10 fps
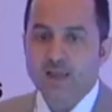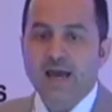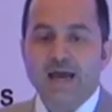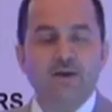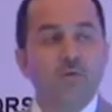
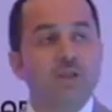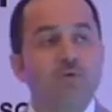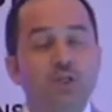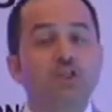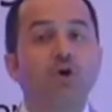And what
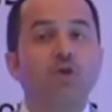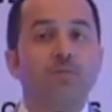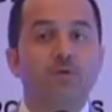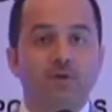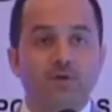we show
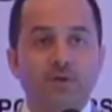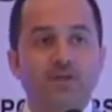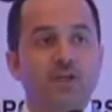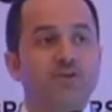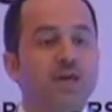them during
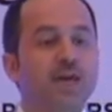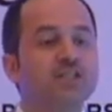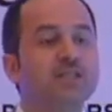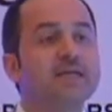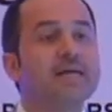this
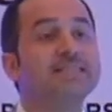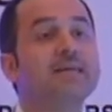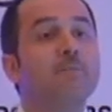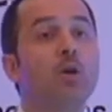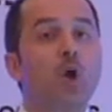education, it's
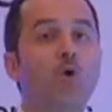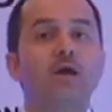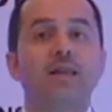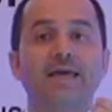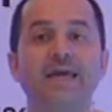some
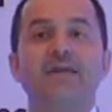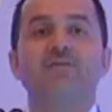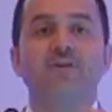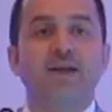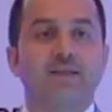local, again,
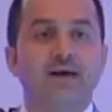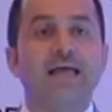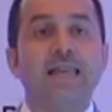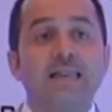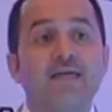data.
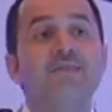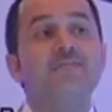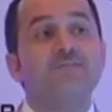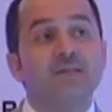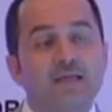Let
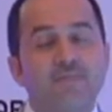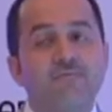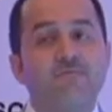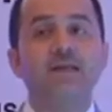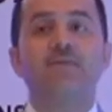them, let them
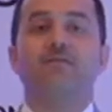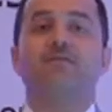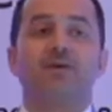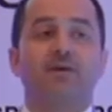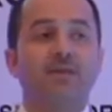feel the
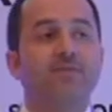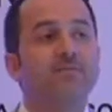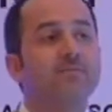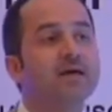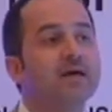fear. Let
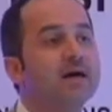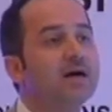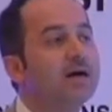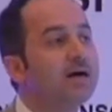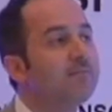them,
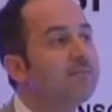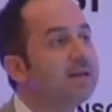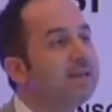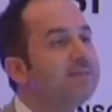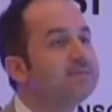um,
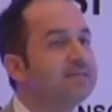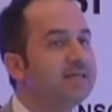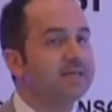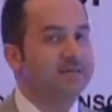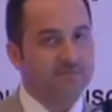let them see
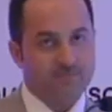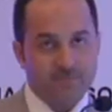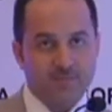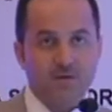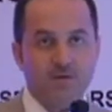it.
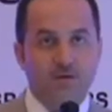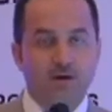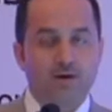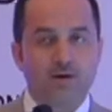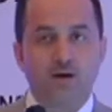
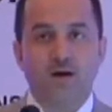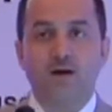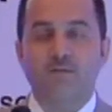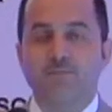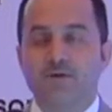Uh,
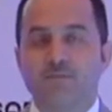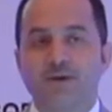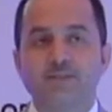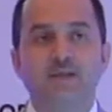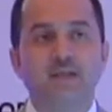per-
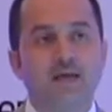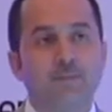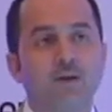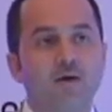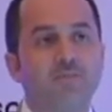basically,
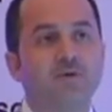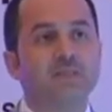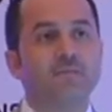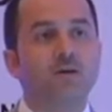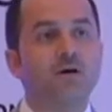apply the
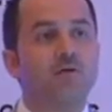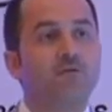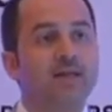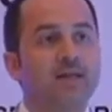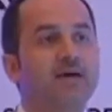principle of
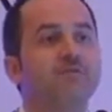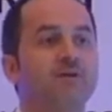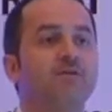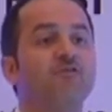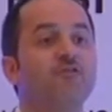9-11,
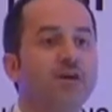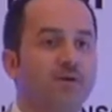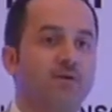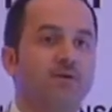fear.